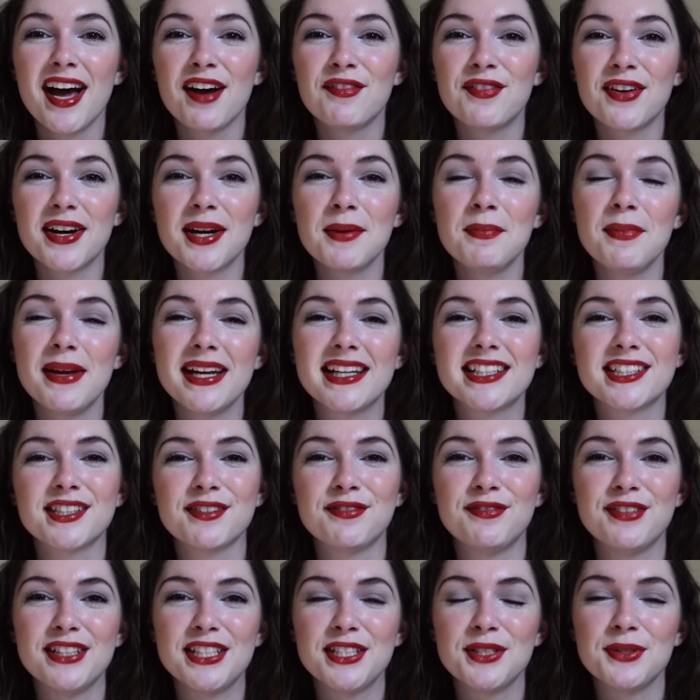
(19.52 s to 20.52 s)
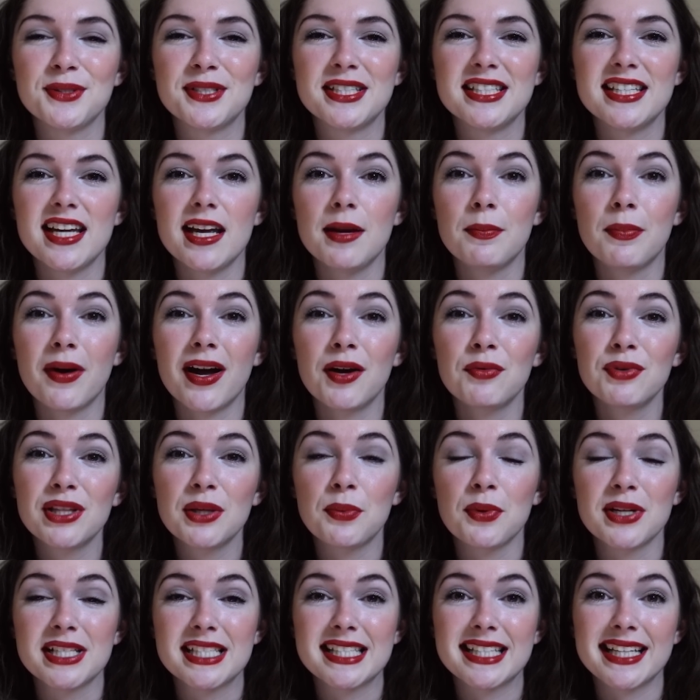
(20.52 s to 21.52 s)
A very makeshift video today, but I really
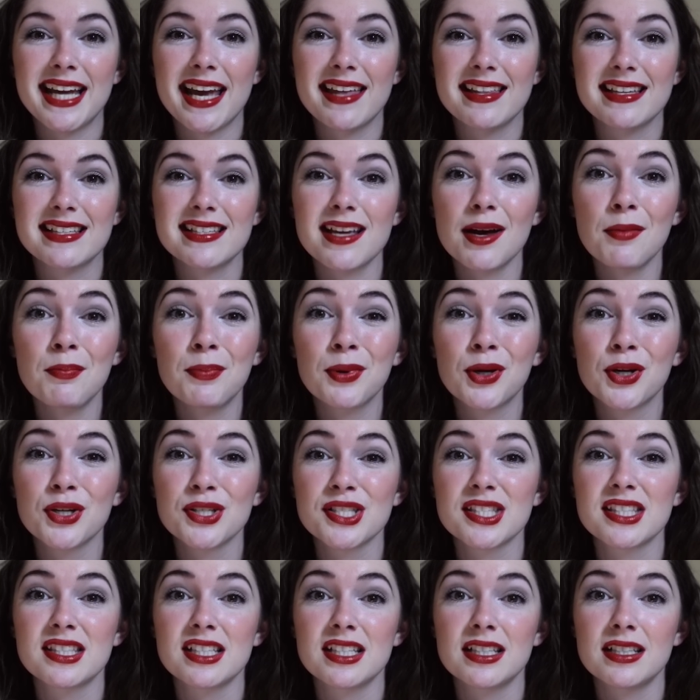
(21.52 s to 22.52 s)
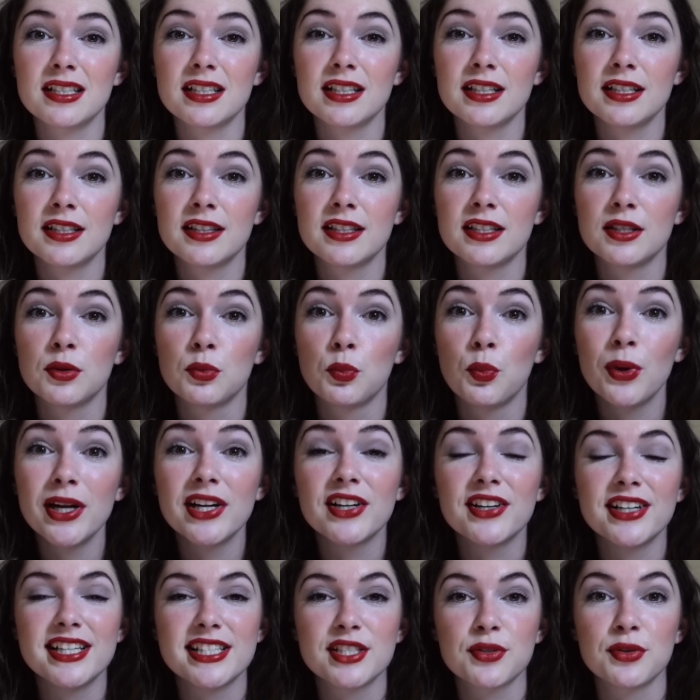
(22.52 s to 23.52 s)
wanted to get this up because the
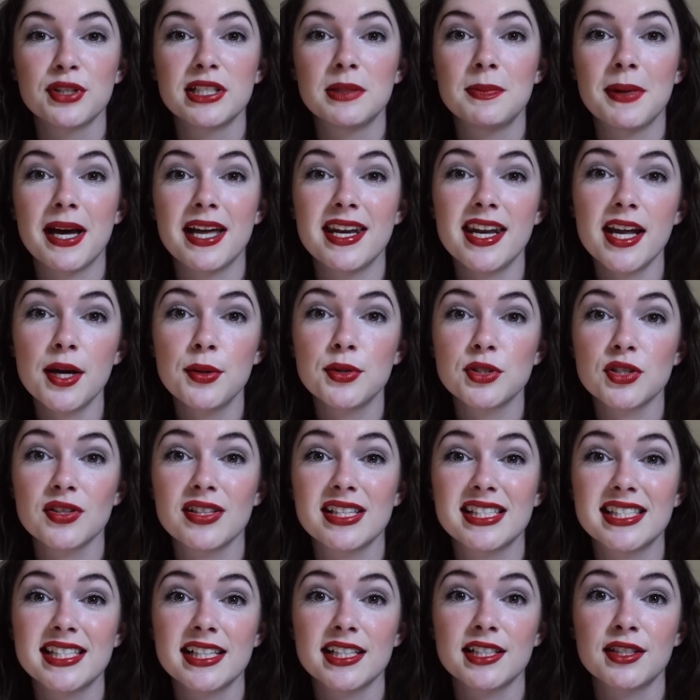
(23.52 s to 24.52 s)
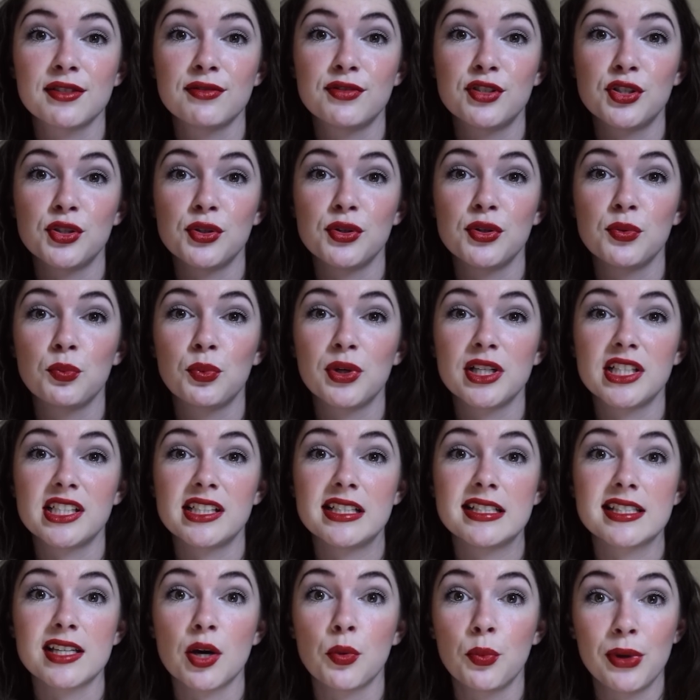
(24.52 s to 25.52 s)
winner is going to be announced on the 6th of June, which
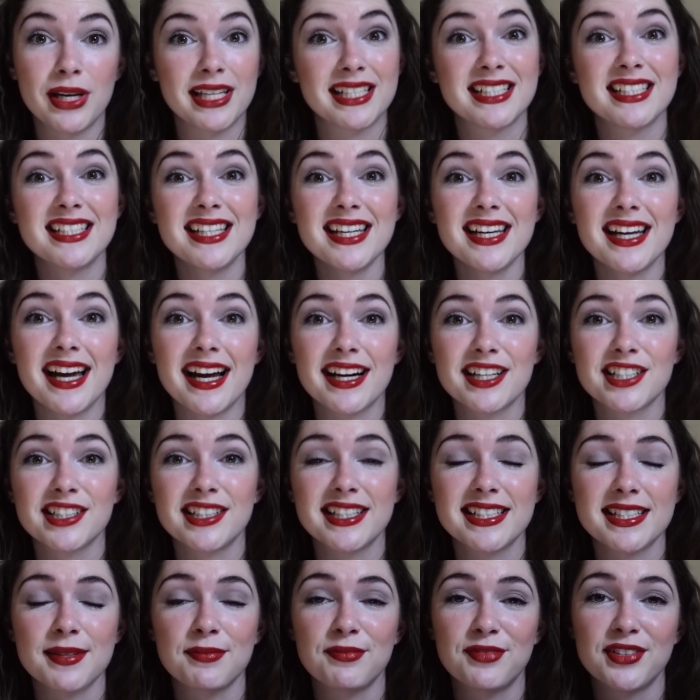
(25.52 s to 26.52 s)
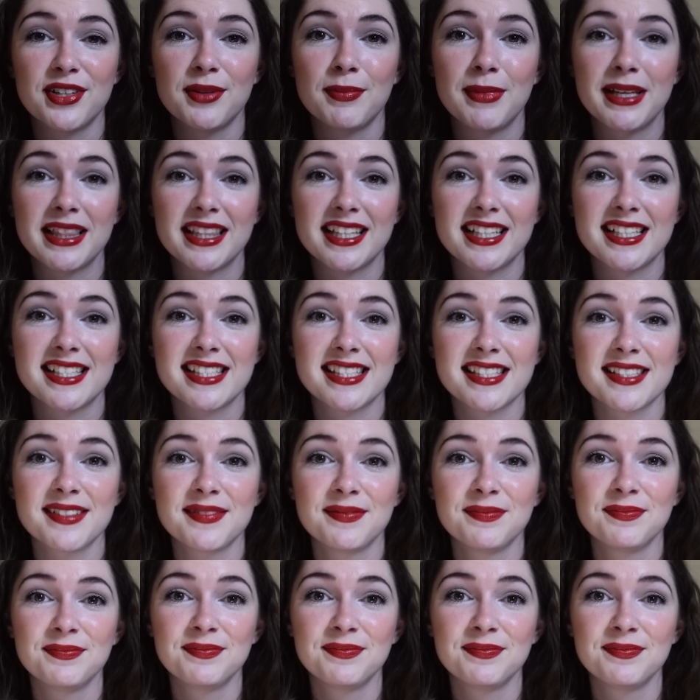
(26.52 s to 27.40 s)
is a week today actually as I'm filming this.